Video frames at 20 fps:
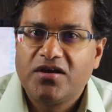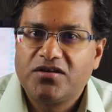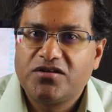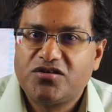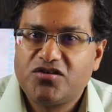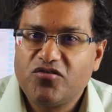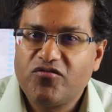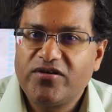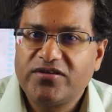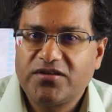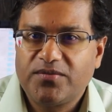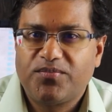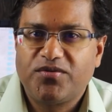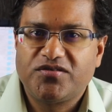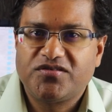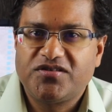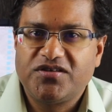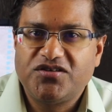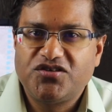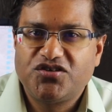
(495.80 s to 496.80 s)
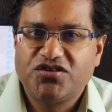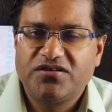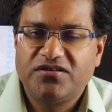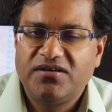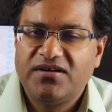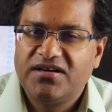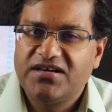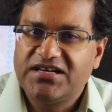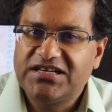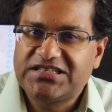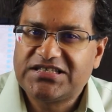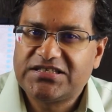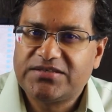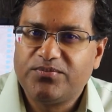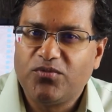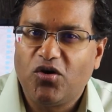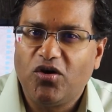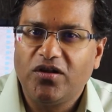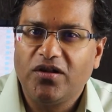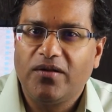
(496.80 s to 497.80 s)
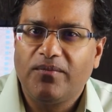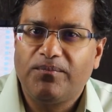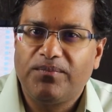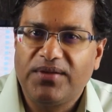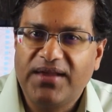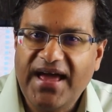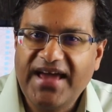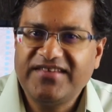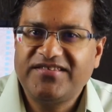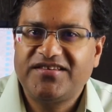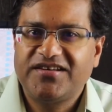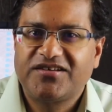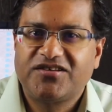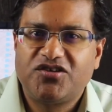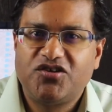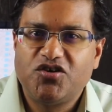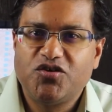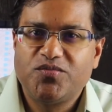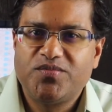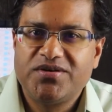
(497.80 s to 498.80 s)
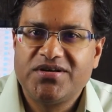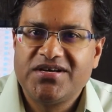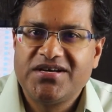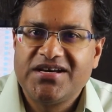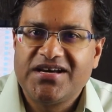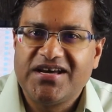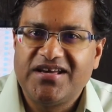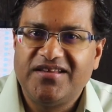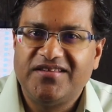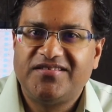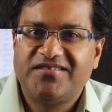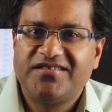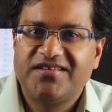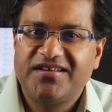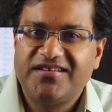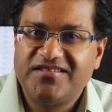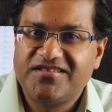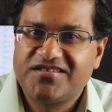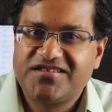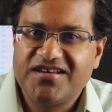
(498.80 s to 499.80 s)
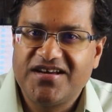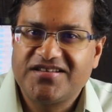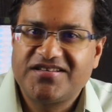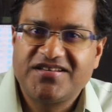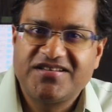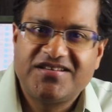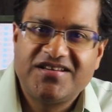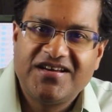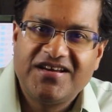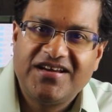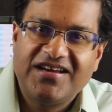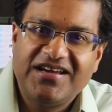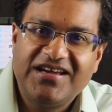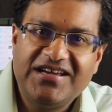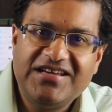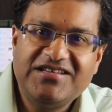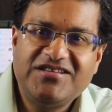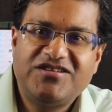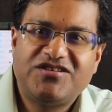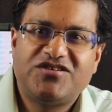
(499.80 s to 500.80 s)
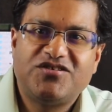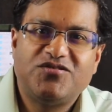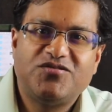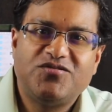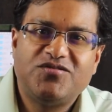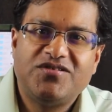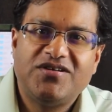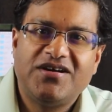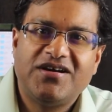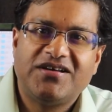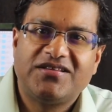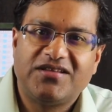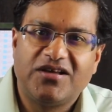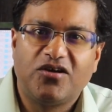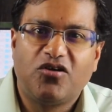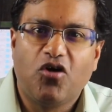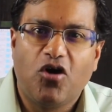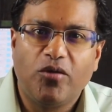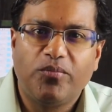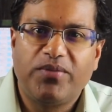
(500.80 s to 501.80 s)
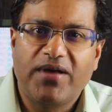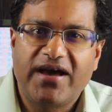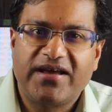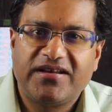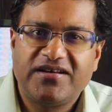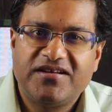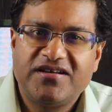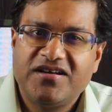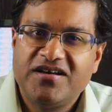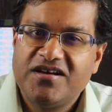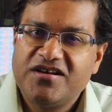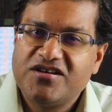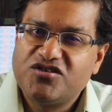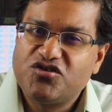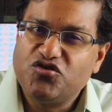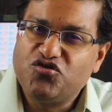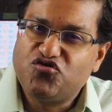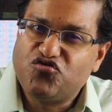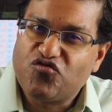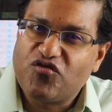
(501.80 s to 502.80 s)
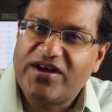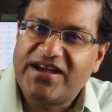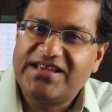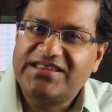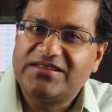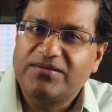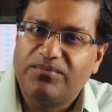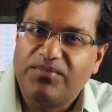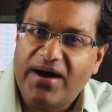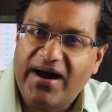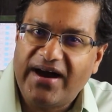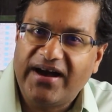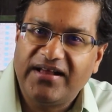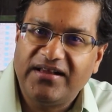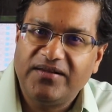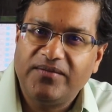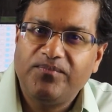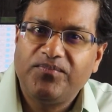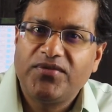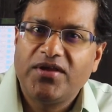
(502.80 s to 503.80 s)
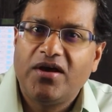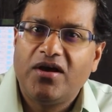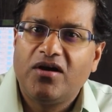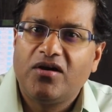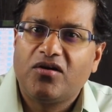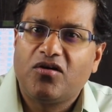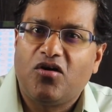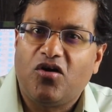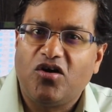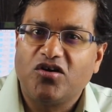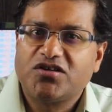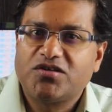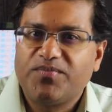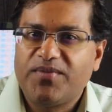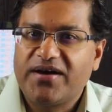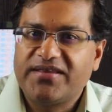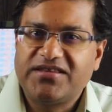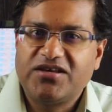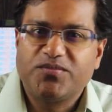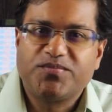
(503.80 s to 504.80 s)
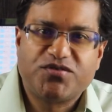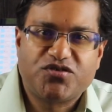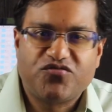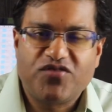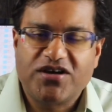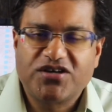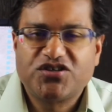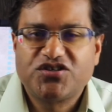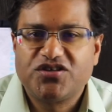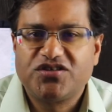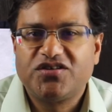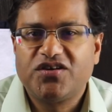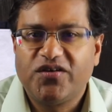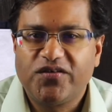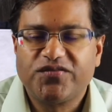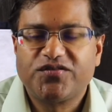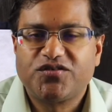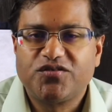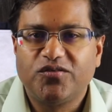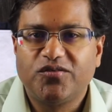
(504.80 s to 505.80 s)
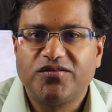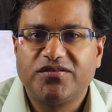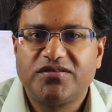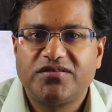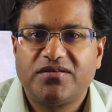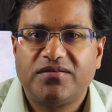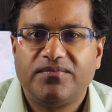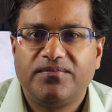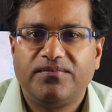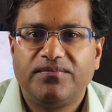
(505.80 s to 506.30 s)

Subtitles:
During the procedure, a small plastic tube is inserted into the gallbladder to drain the bile caused by the obstruction of stones.